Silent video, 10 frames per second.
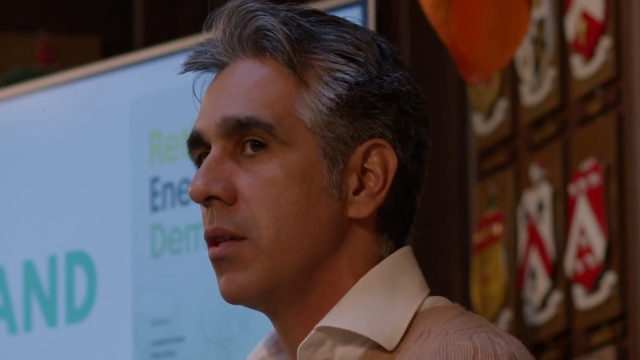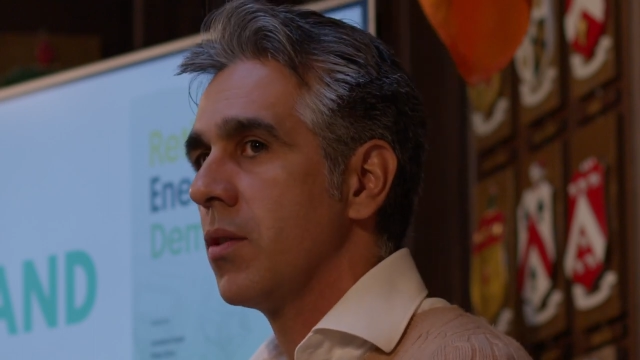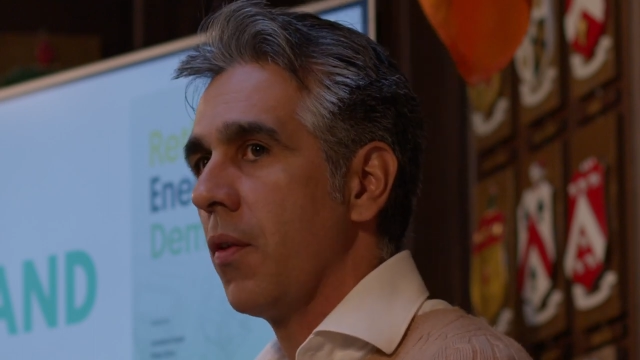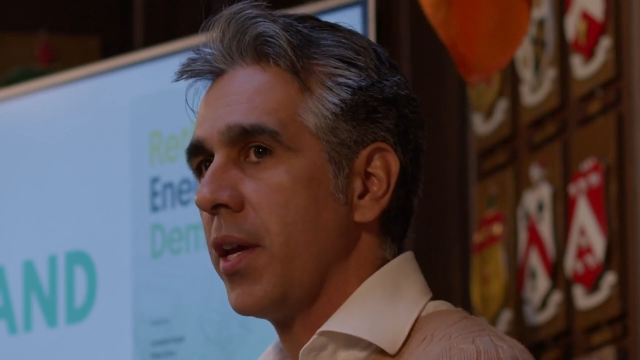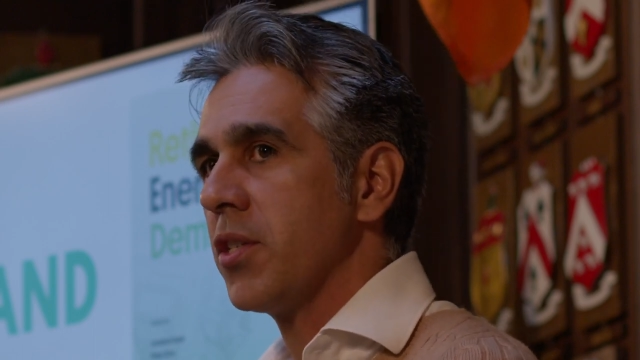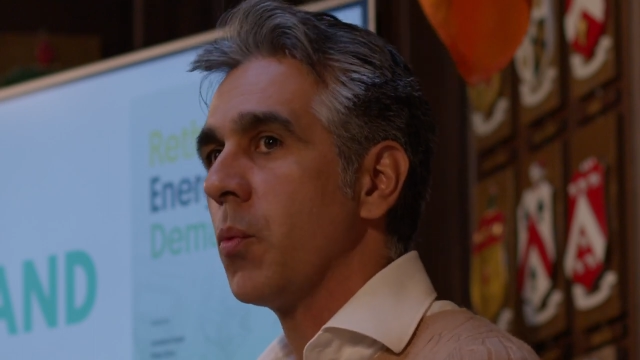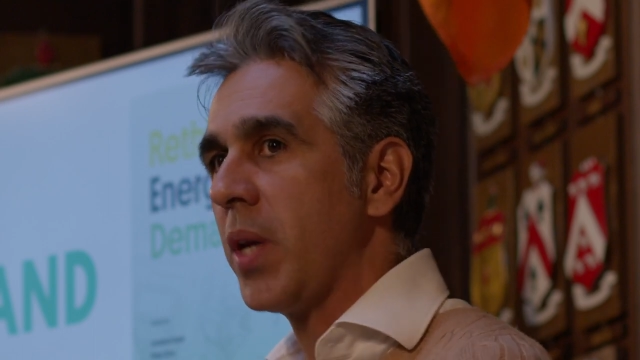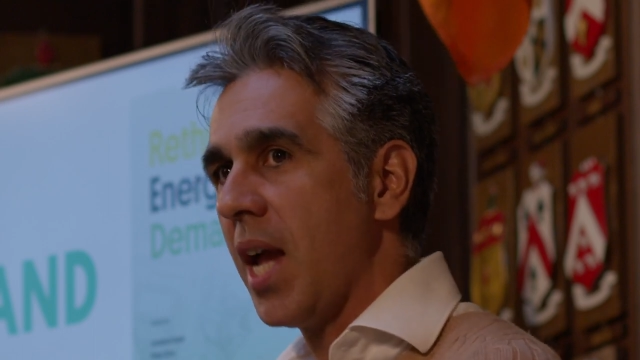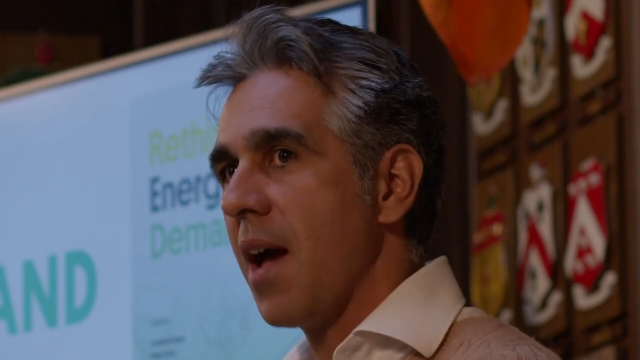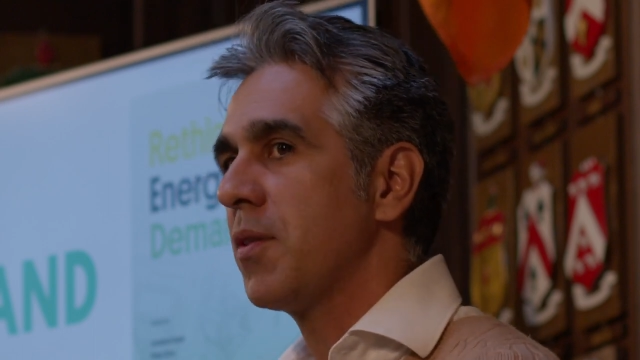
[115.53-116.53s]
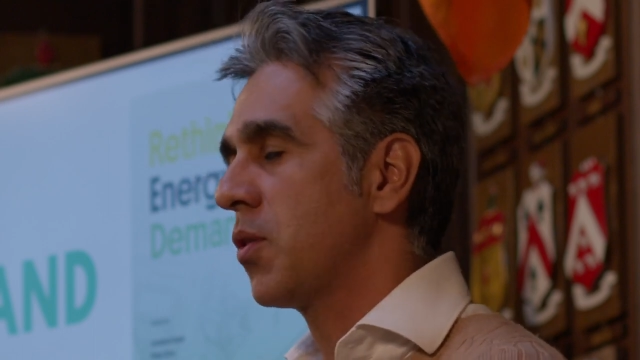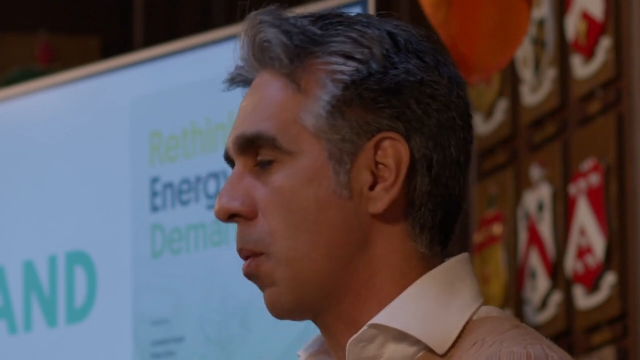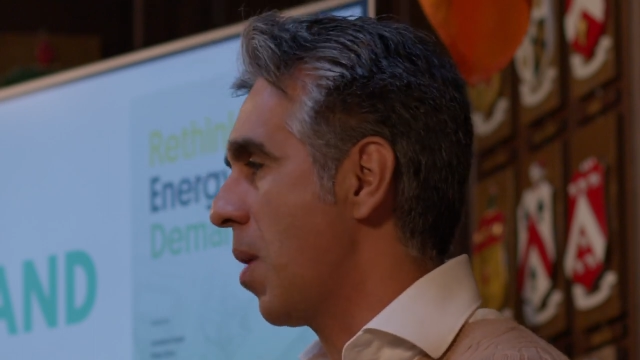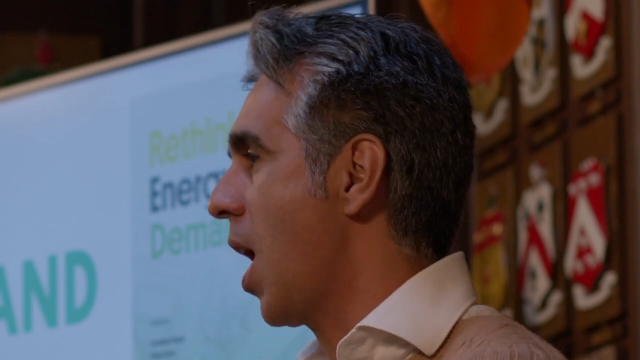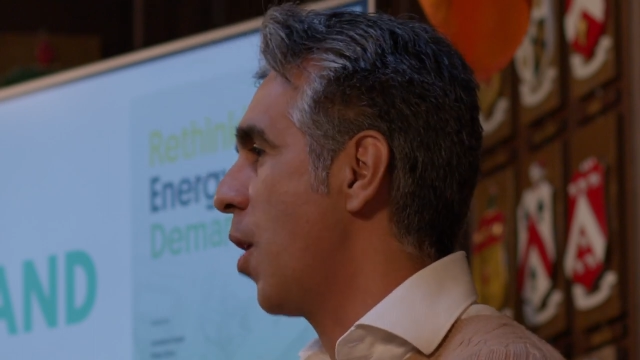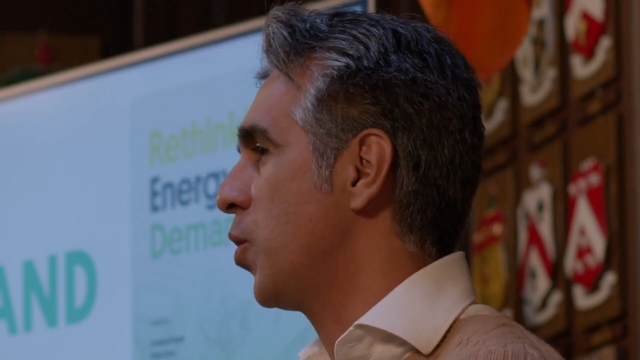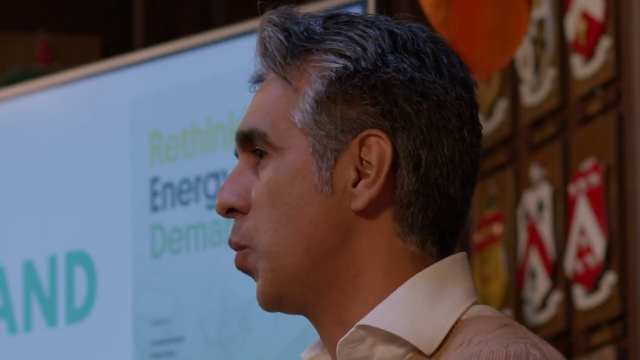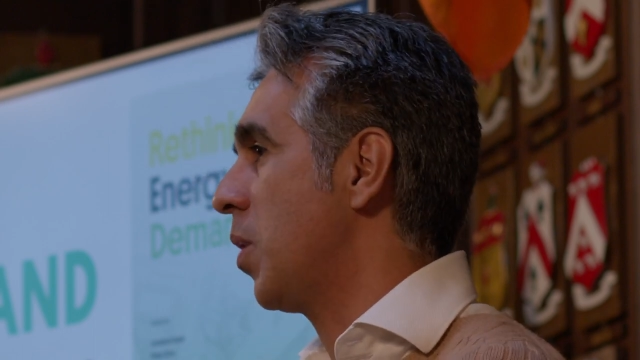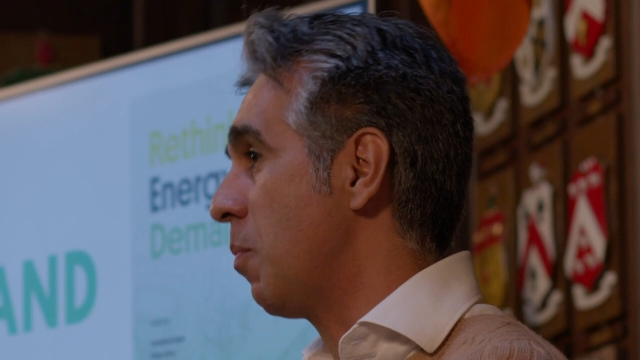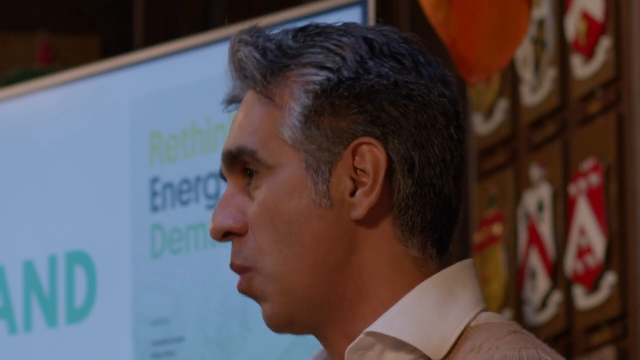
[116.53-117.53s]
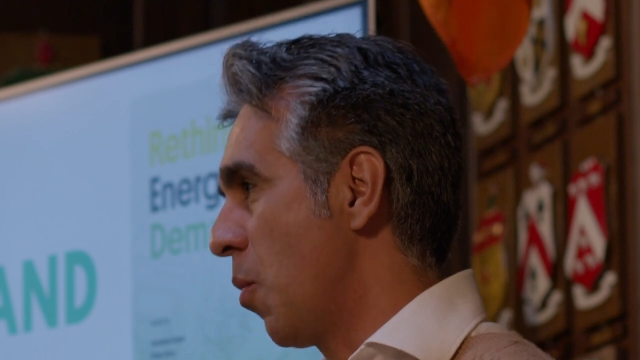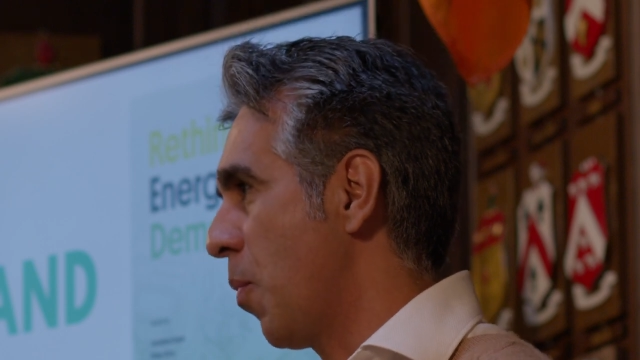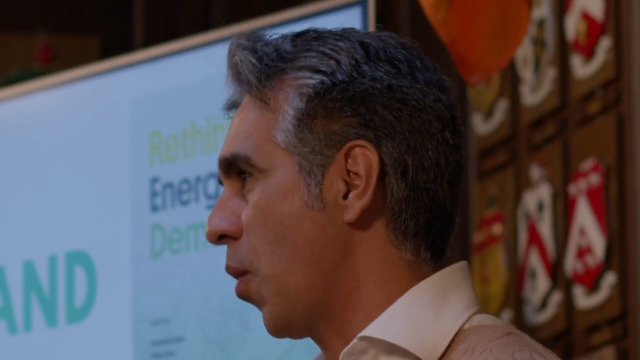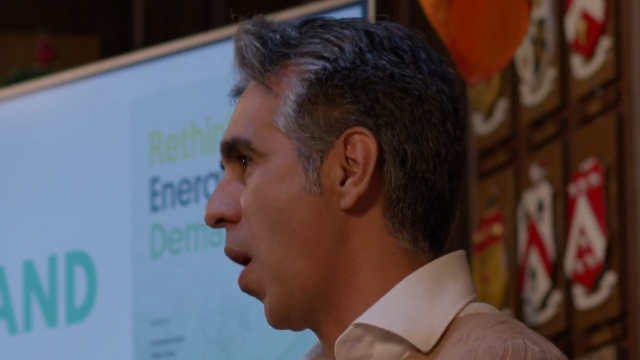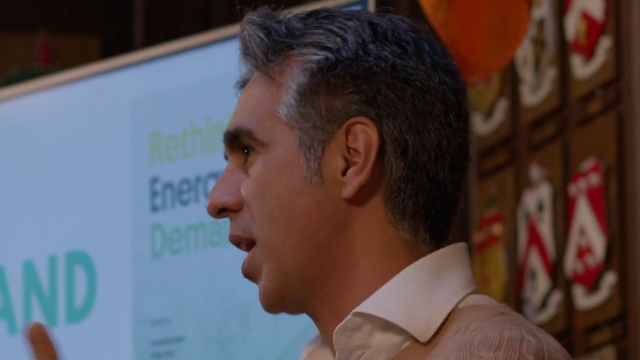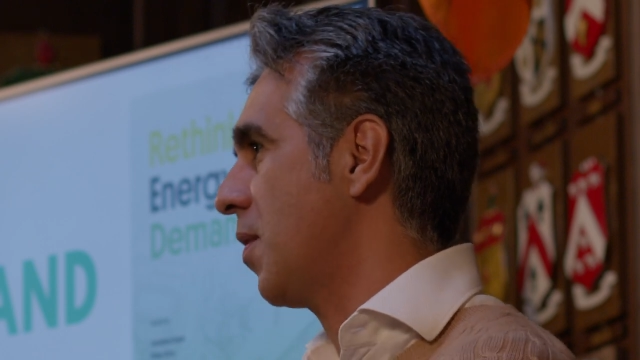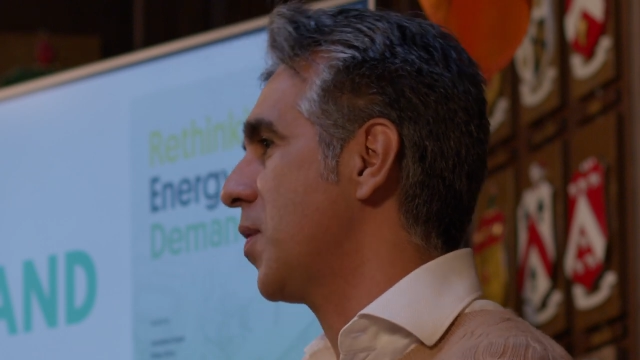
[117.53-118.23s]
So then we have somehow to be more proactive